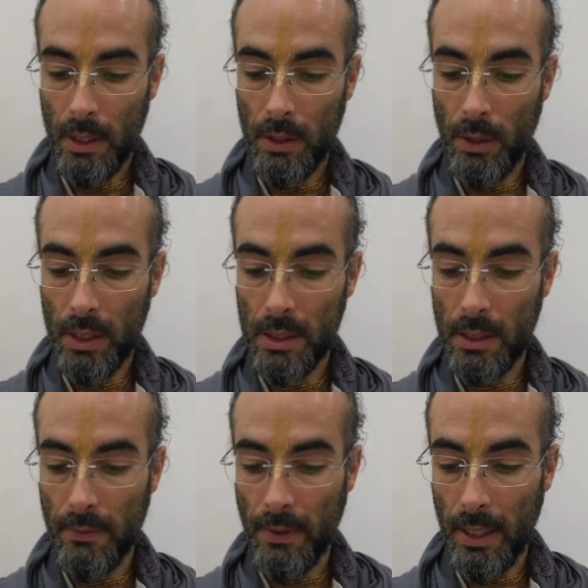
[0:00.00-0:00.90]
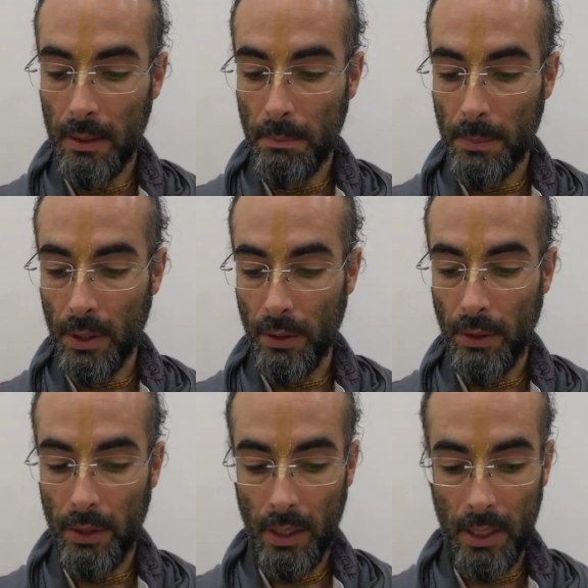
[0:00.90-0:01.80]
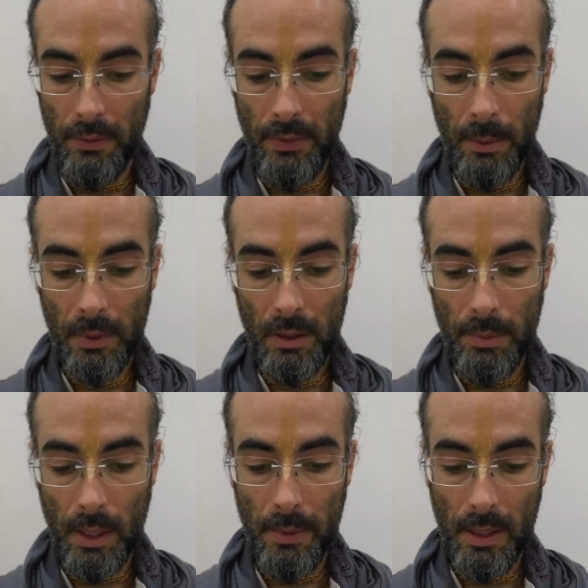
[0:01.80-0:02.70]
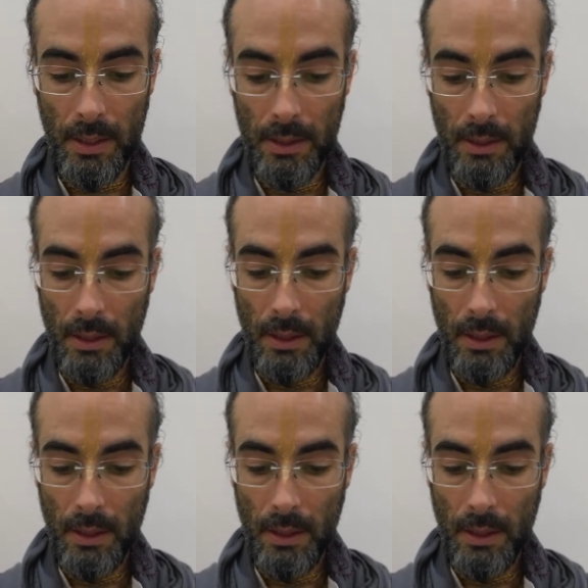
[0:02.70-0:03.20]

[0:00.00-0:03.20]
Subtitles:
took his divine birth in a family of Brahmanas